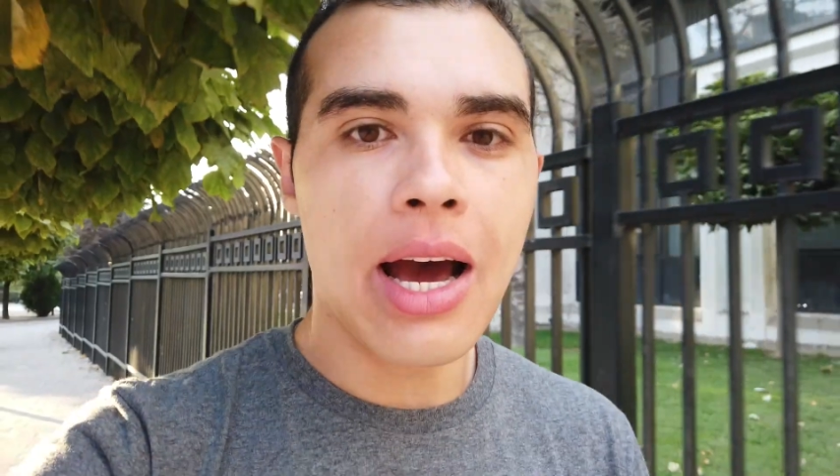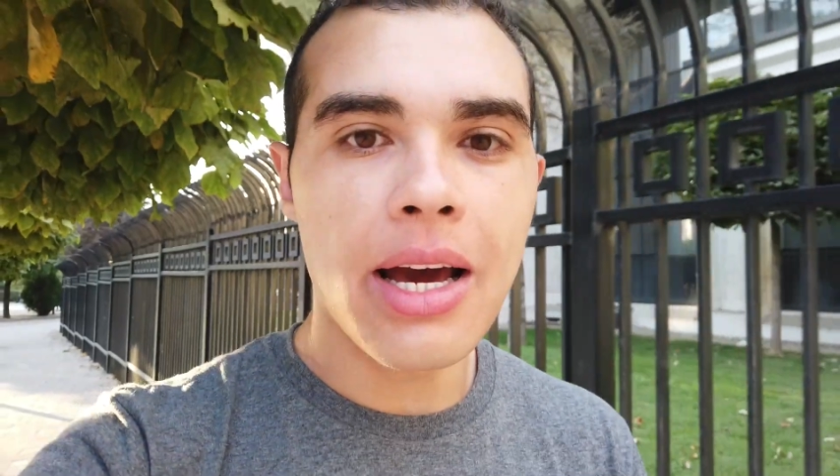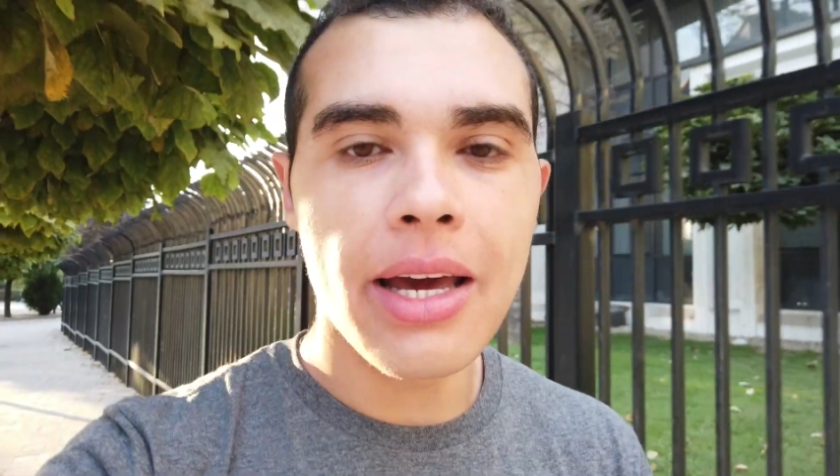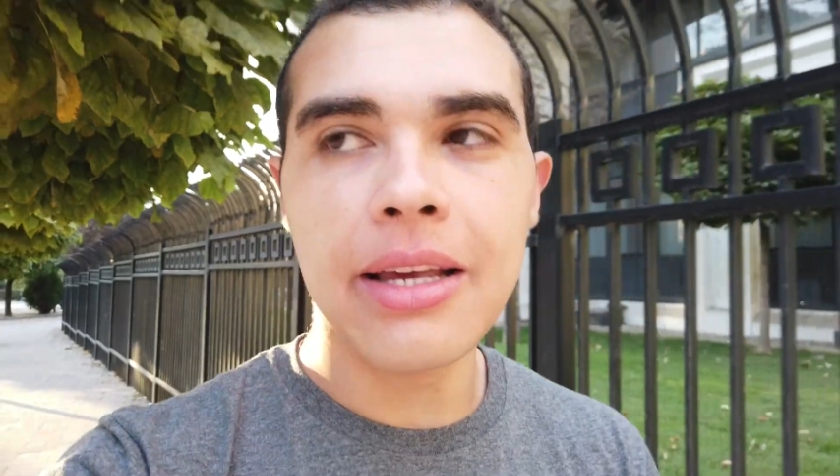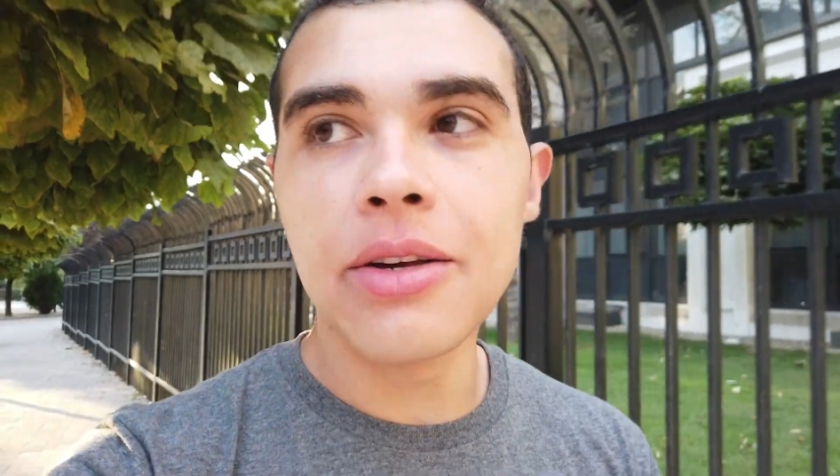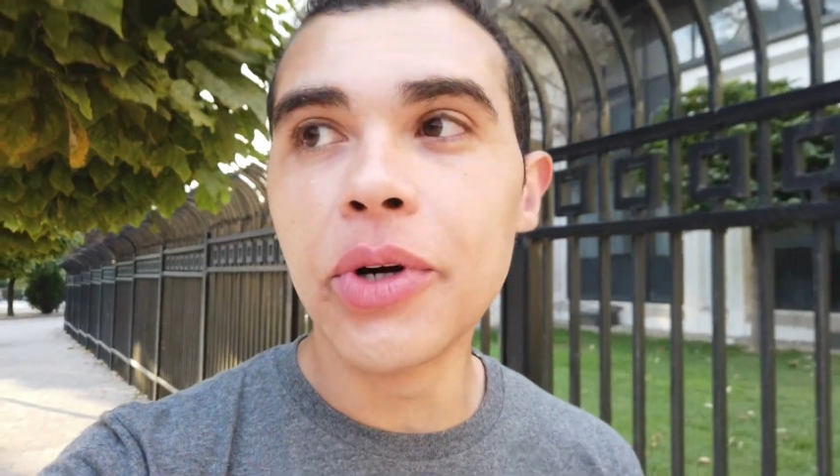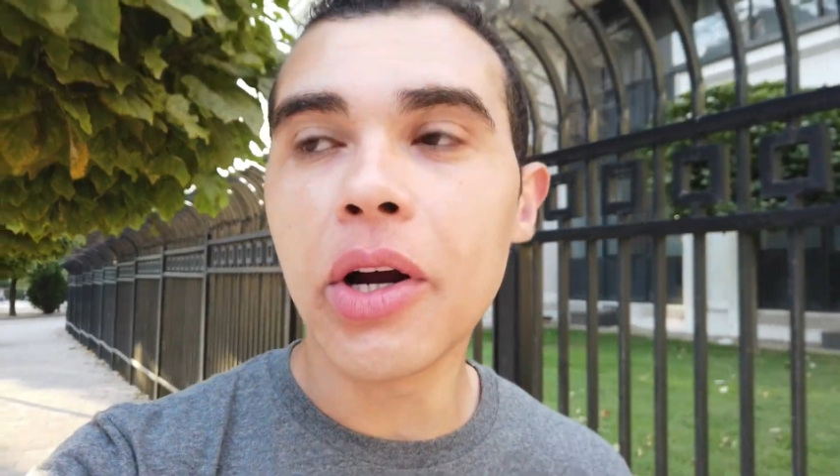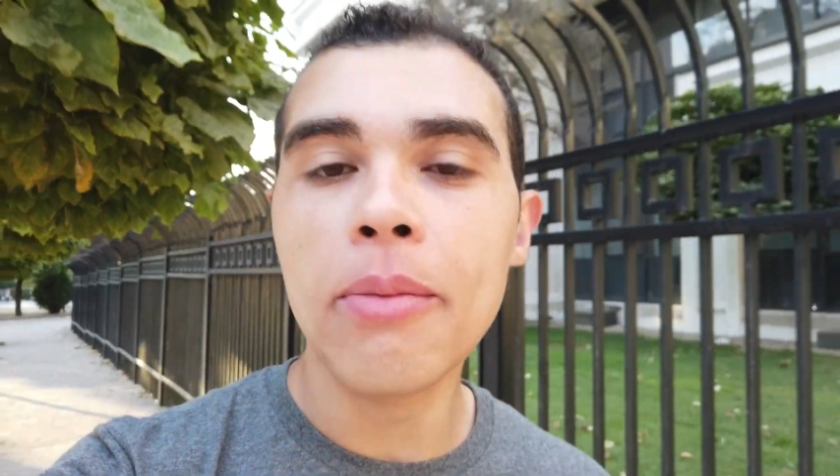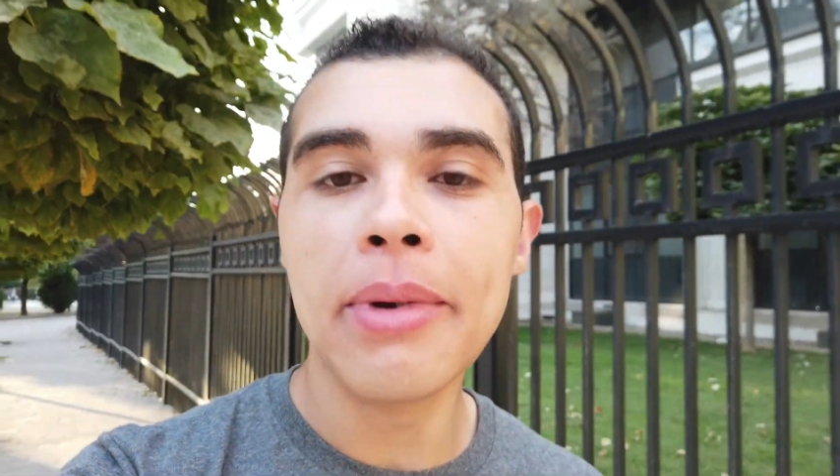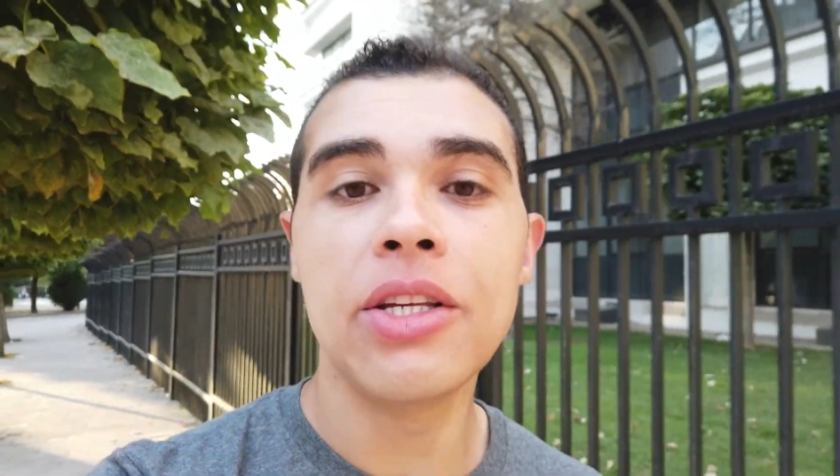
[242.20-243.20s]
I
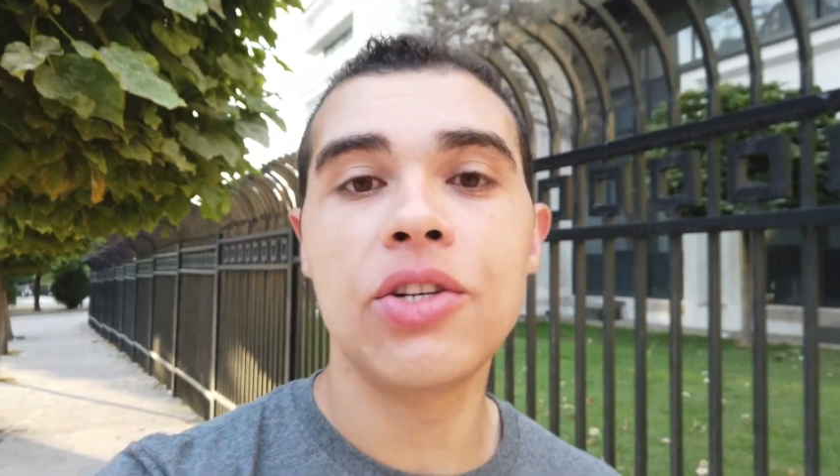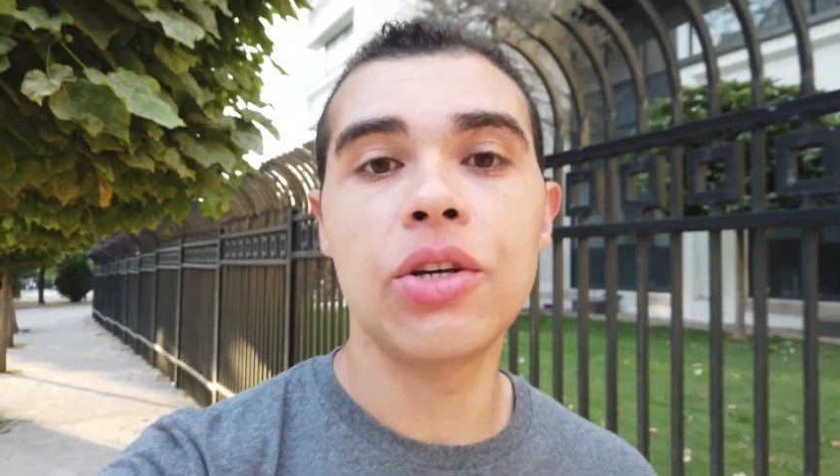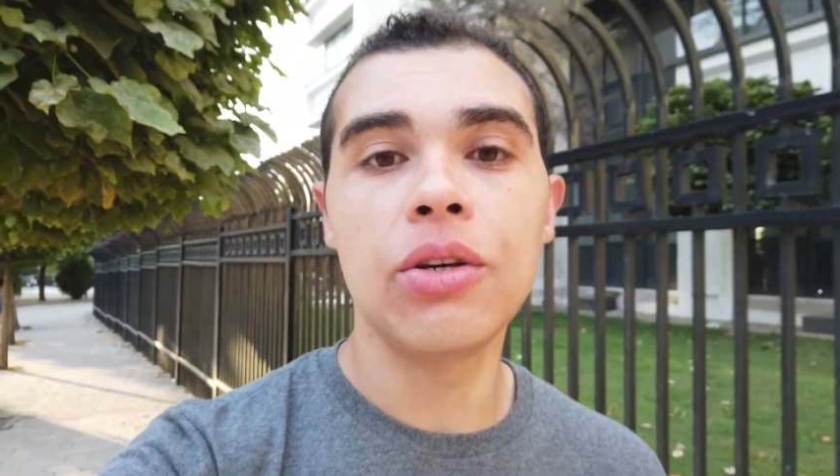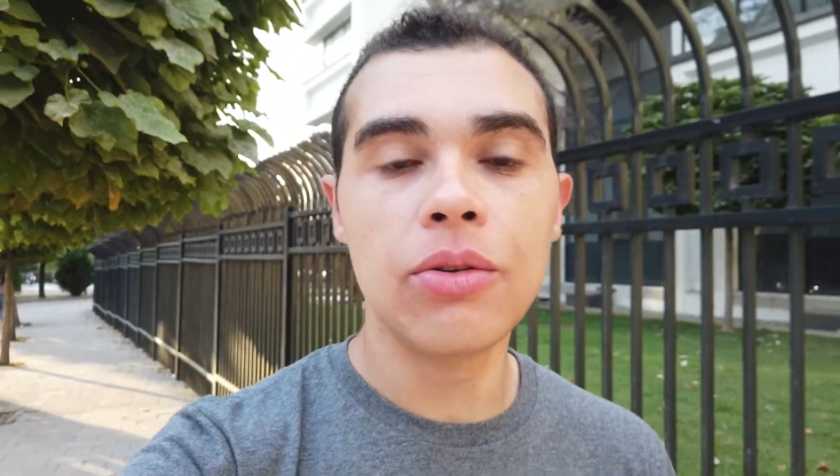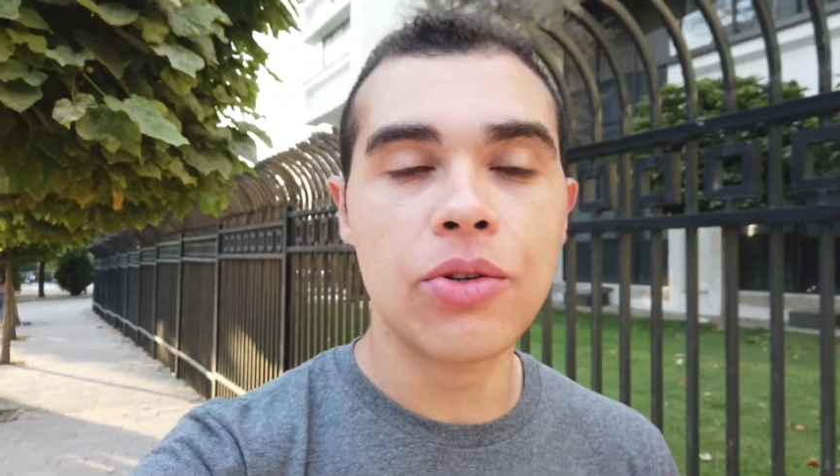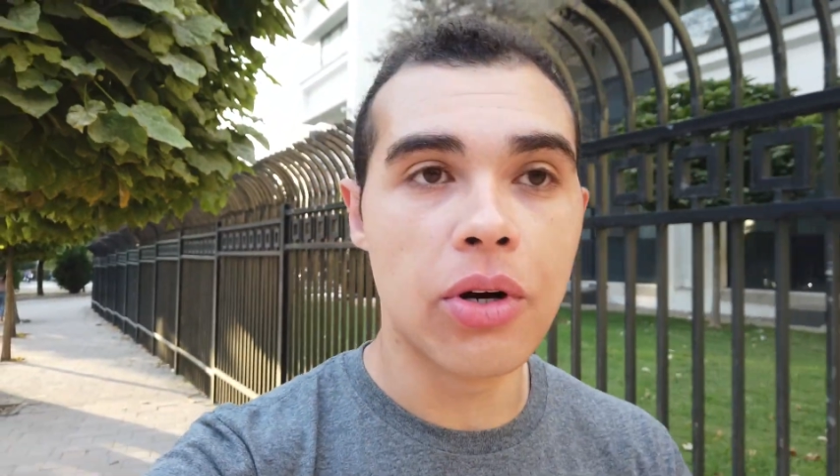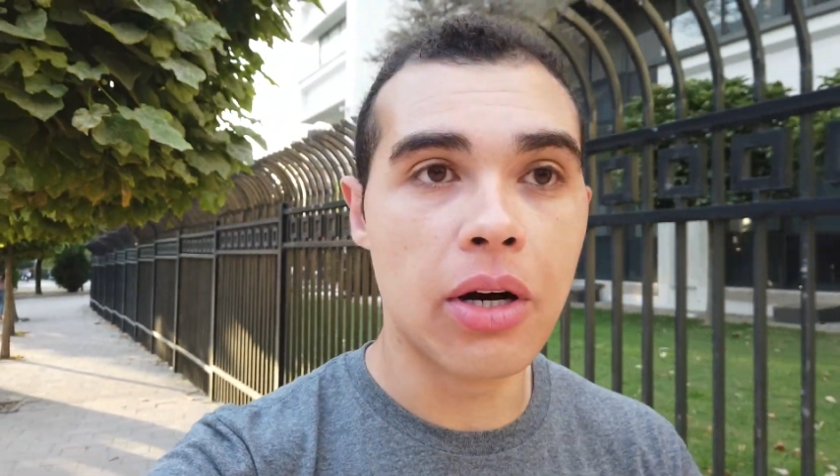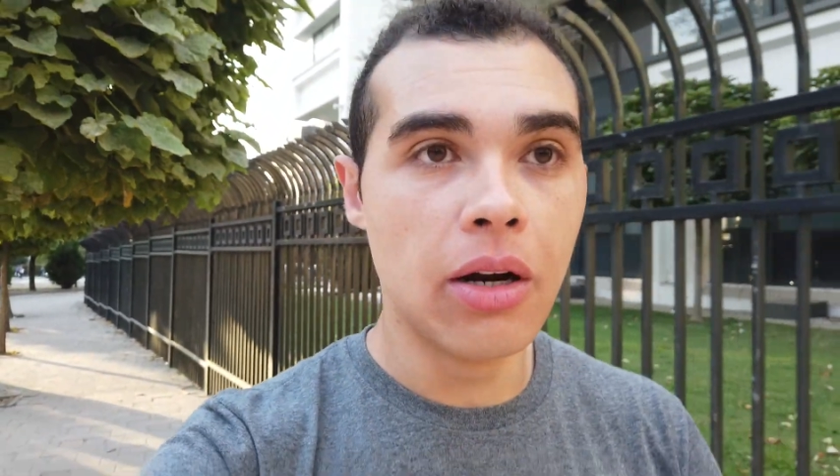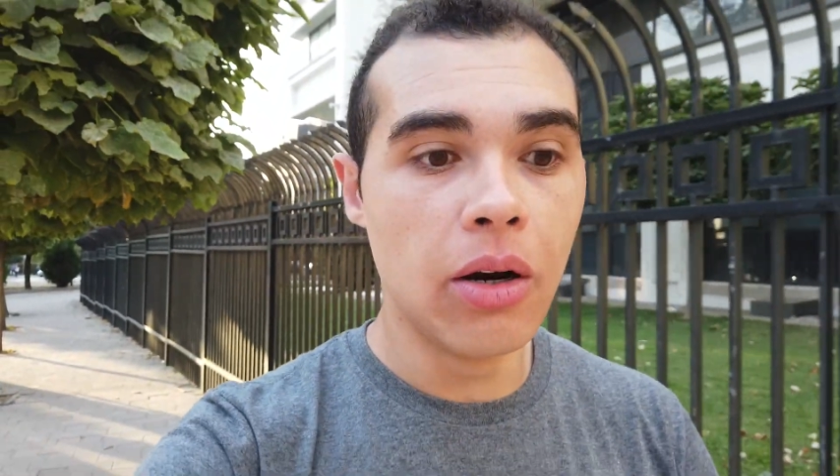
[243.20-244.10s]
recommend you to